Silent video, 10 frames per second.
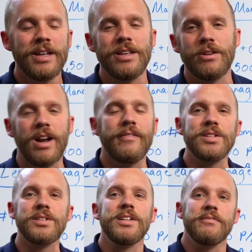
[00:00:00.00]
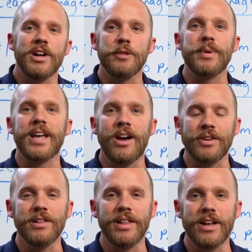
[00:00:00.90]
You can obviously develop a
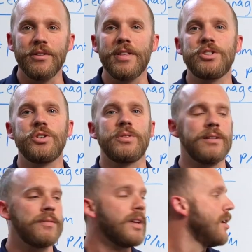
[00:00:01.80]
calculator that you can